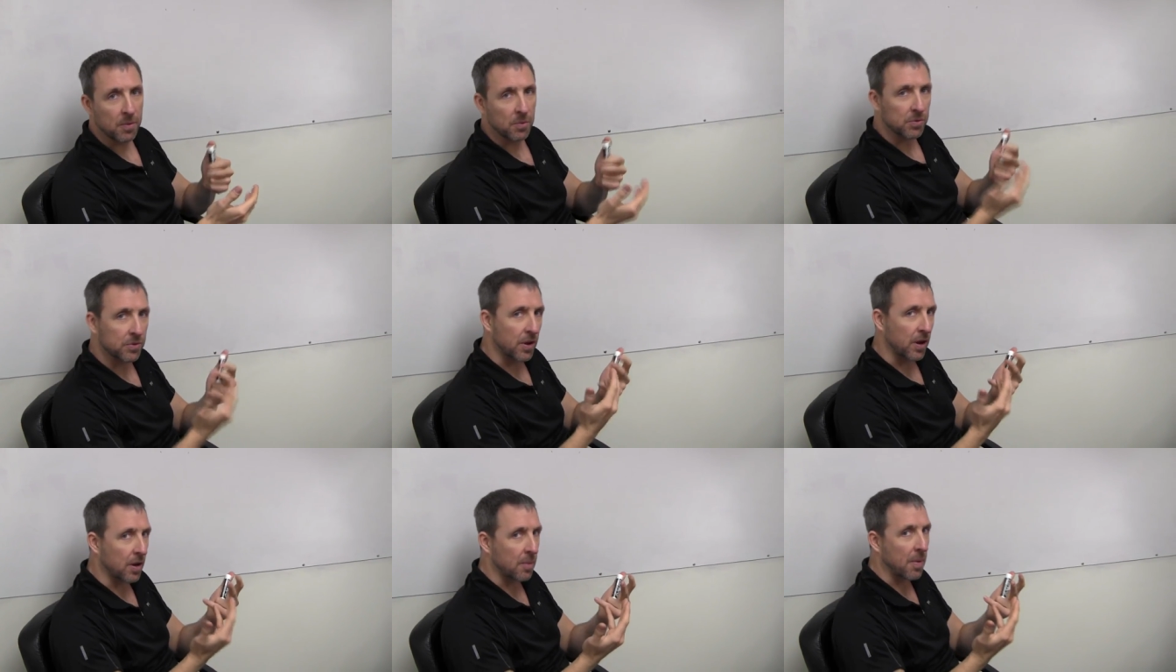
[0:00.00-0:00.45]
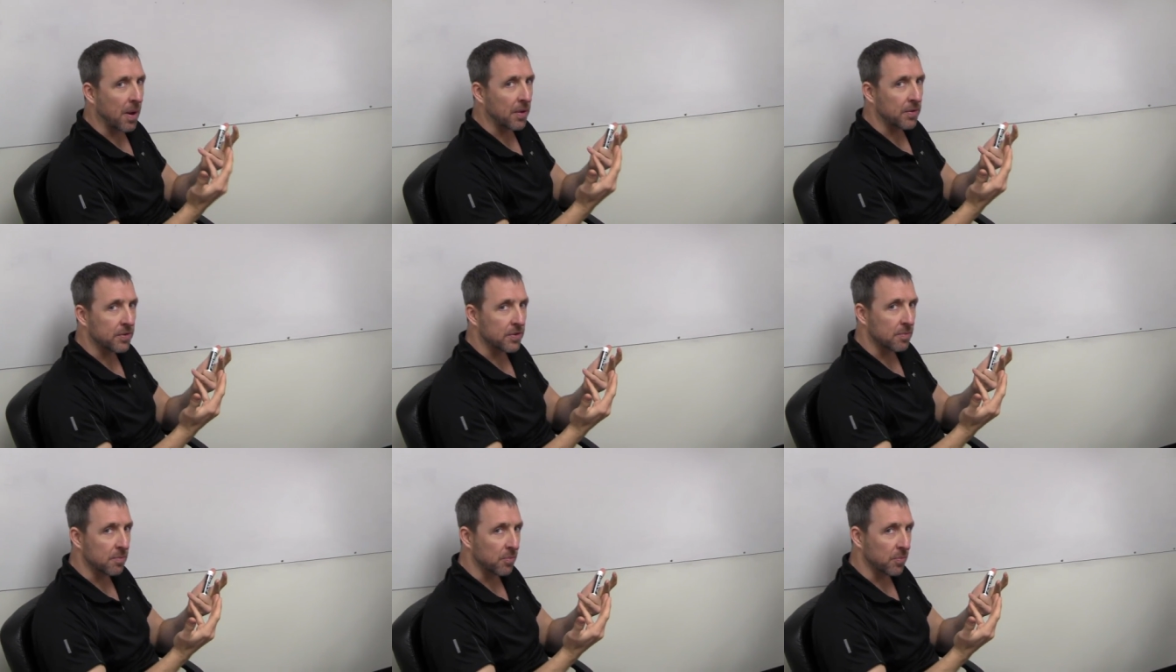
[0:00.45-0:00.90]
and we'll talk
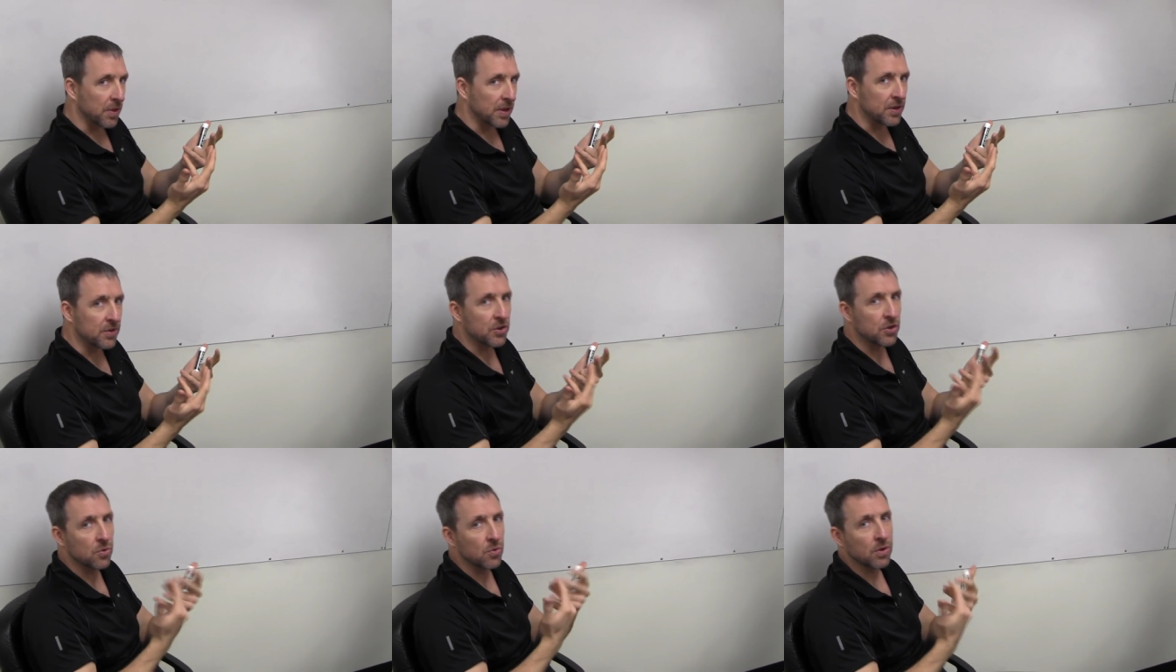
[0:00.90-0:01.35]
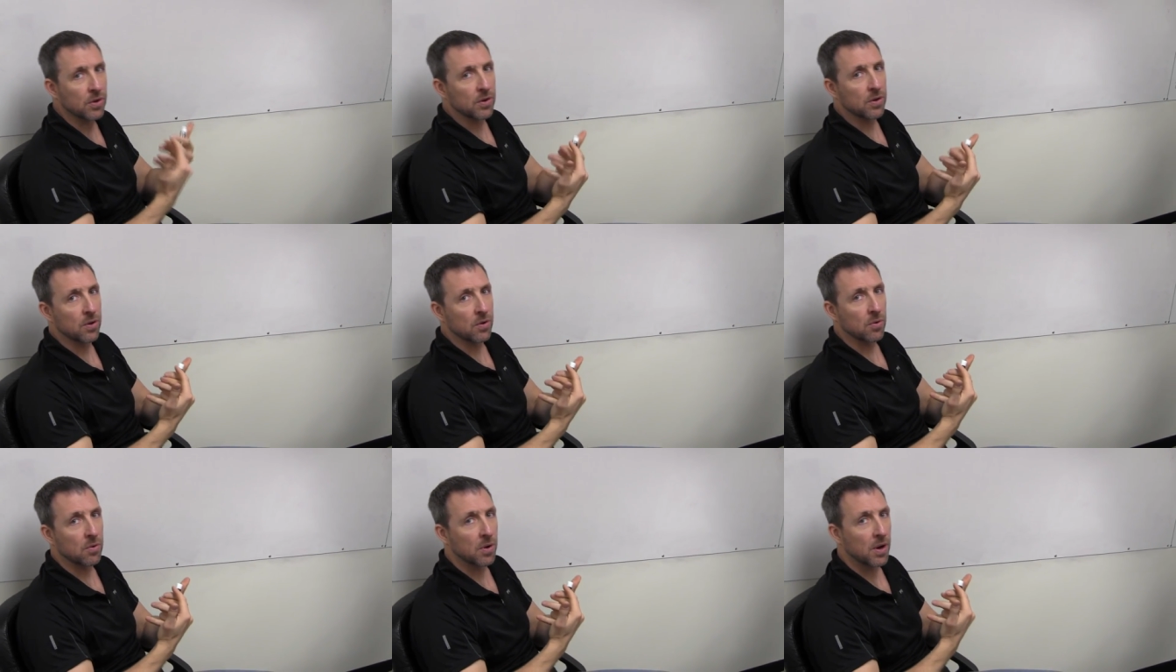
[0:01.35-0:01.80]
about some things you can
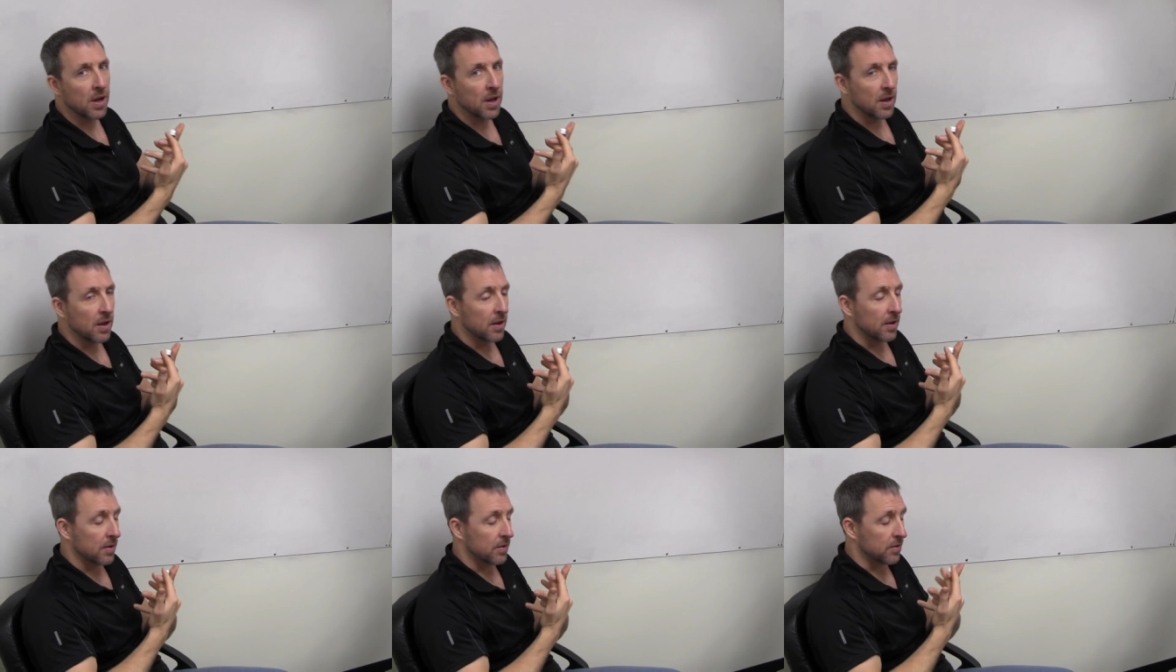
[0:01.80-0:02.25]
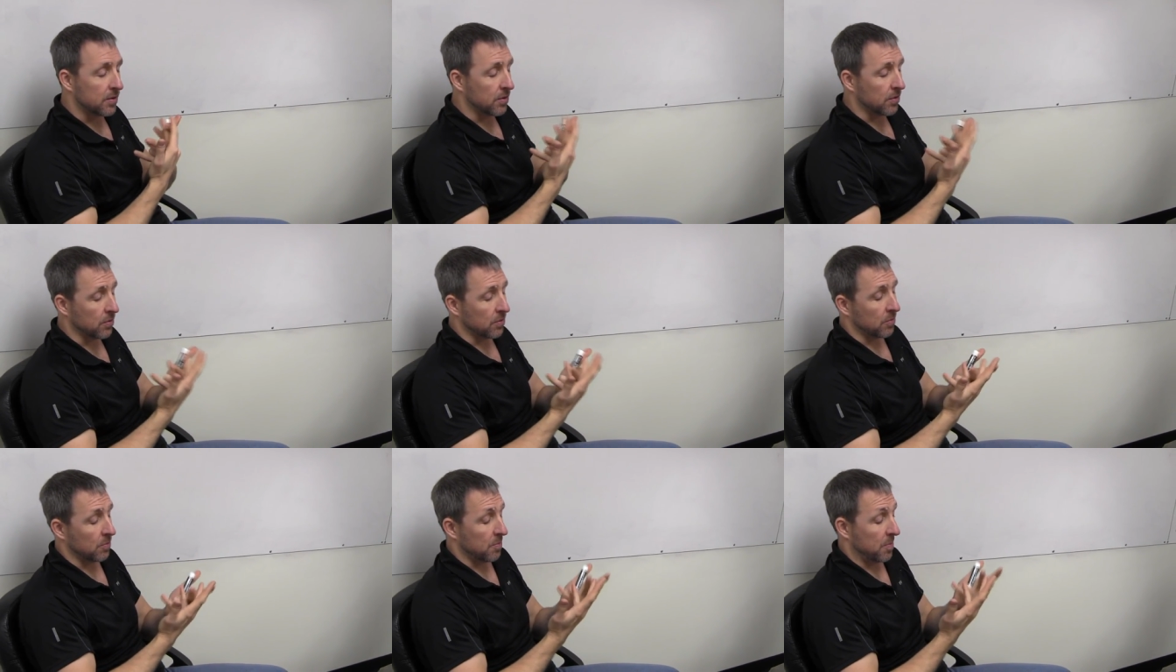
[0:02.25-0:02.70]
do
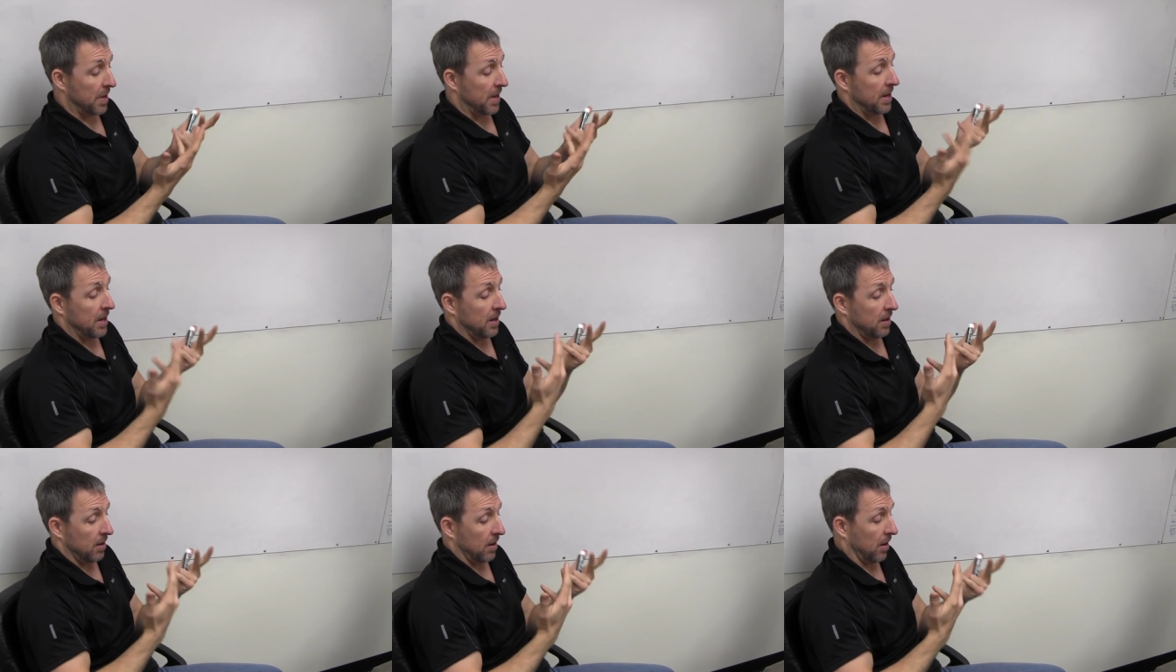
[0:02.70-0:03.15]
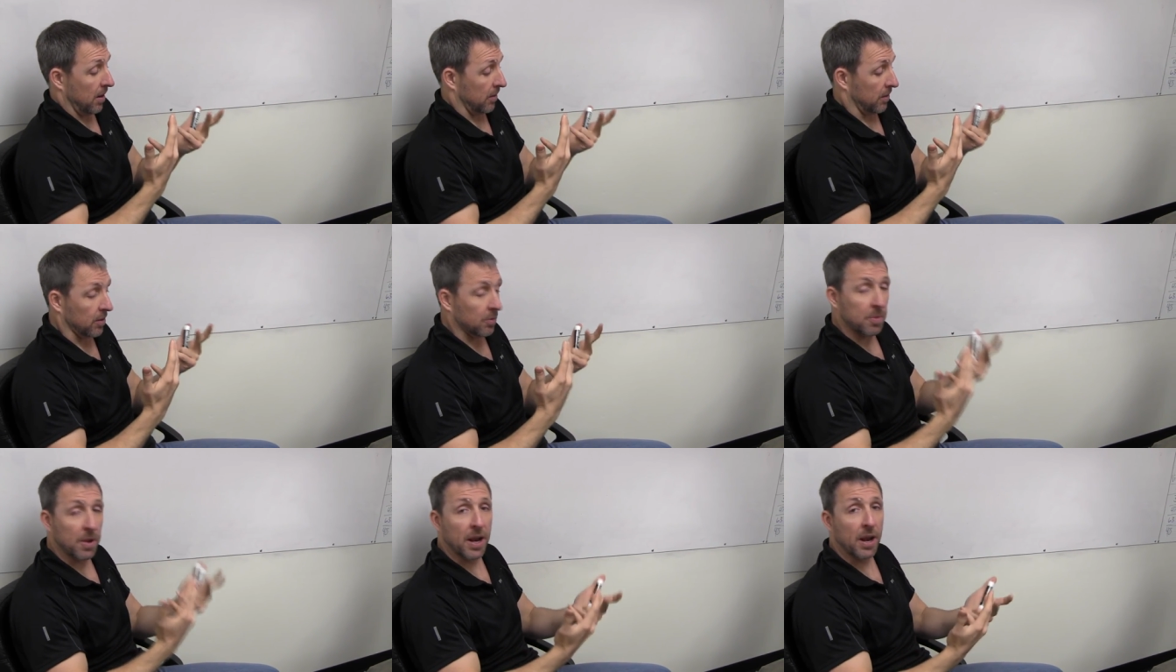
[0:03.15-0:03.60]
to be a
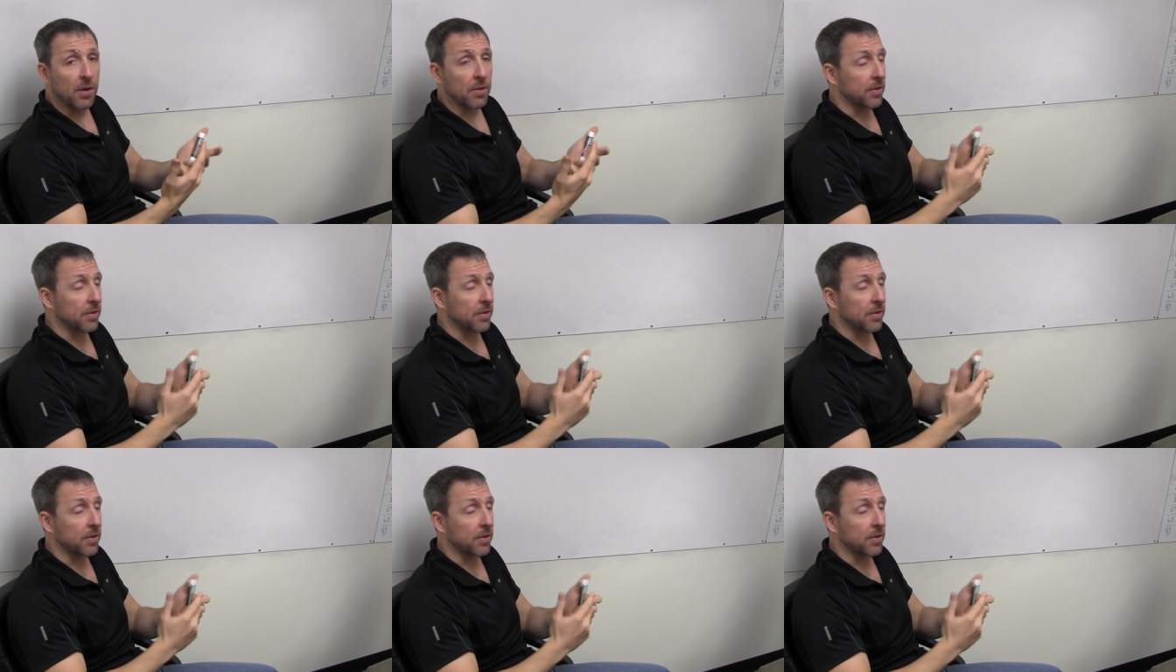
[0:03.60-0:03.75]
little bit